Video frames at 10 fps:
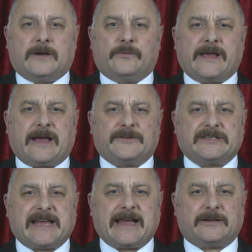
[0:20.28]
We have a
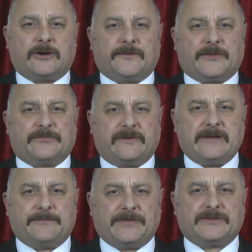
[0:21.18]
tad over
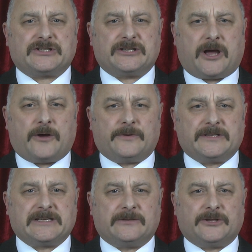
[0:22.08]
three months to go
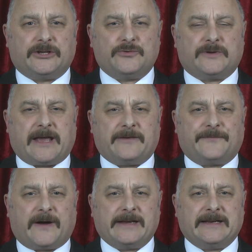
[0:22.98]
until the UK
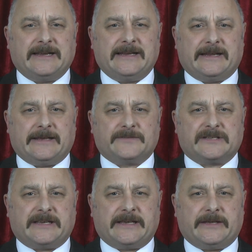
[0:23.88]
finally leaves
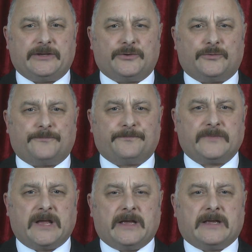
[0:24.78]
the EU
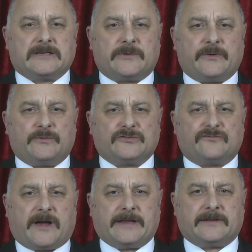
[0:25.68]
so it was
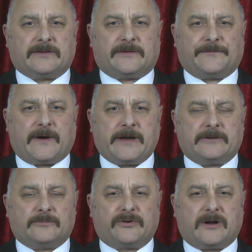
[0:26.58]
right that the
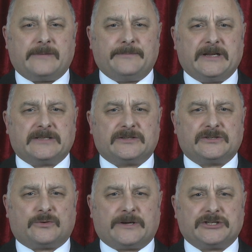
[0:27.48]
final Prime
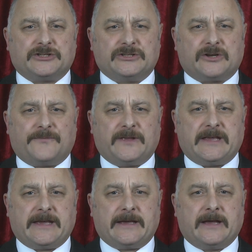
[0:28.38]
Minister's Questions of the
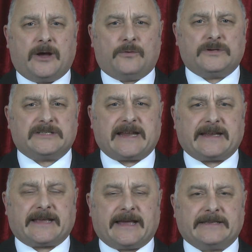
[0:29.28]
Year was
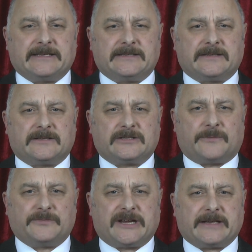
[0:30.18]
dedicated to the
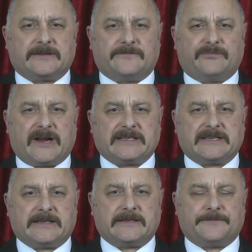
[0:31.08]
subject of
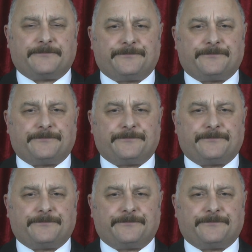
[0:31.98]
Brexit.